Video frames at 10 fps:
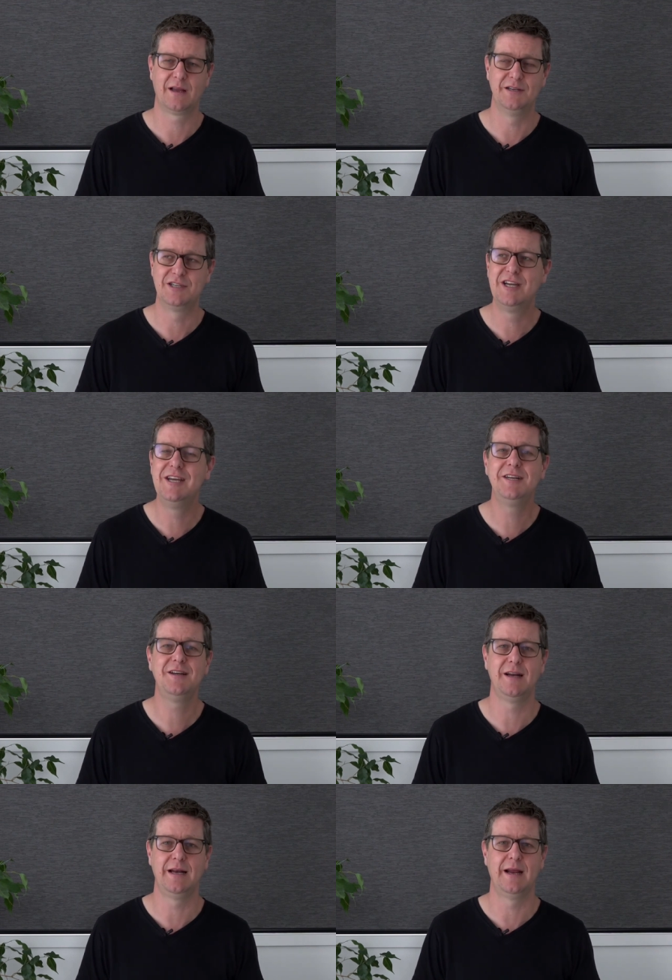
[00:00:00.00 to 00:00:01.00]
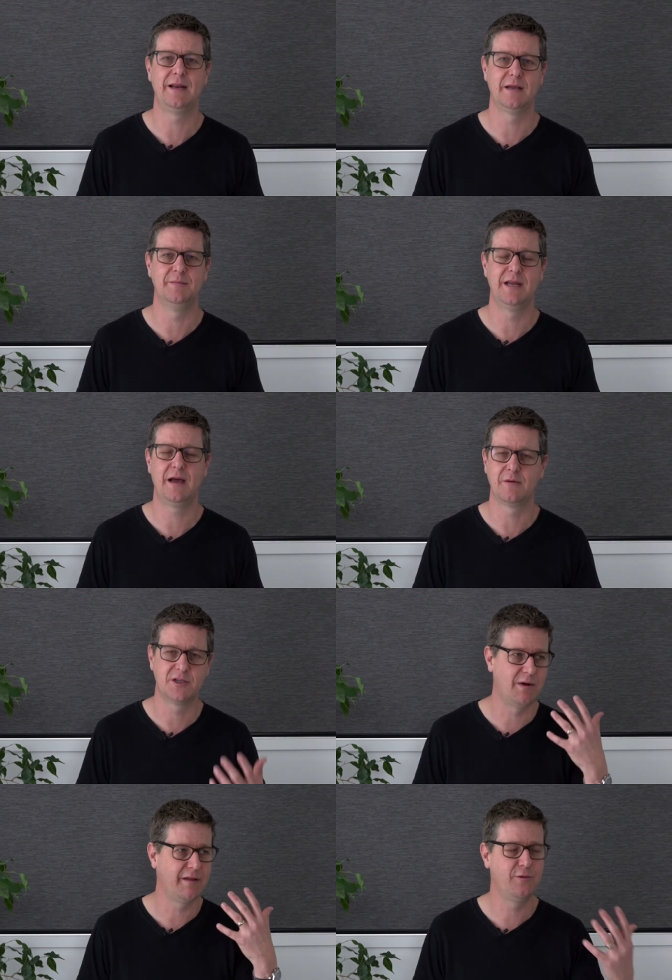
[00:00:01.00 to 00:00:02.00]
continually letting Him down
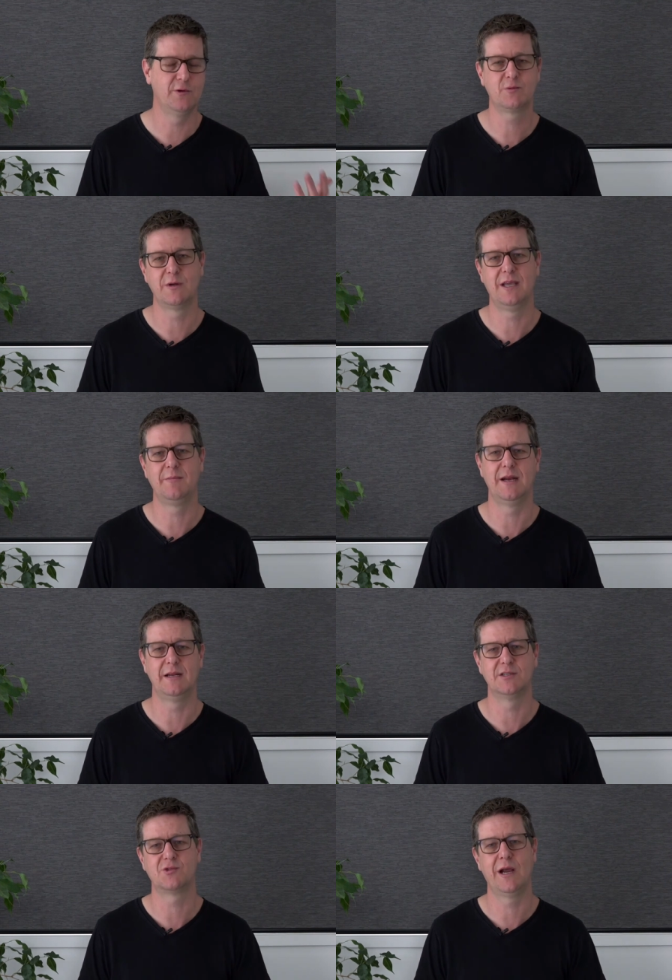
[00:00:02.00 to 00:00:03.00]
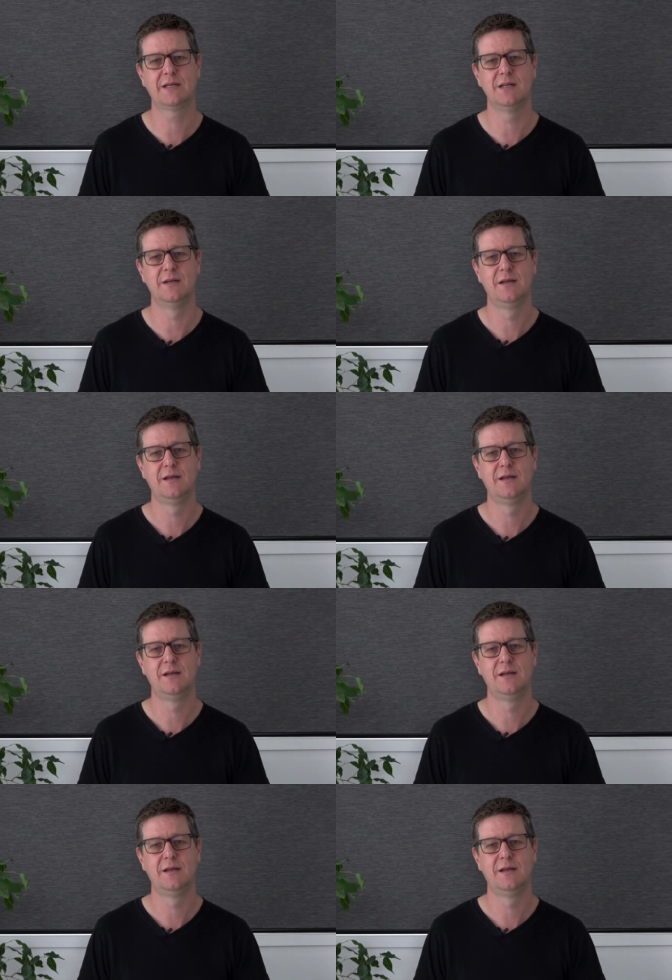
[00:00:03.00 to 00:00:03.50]
because my thoughts would keep getting distracted.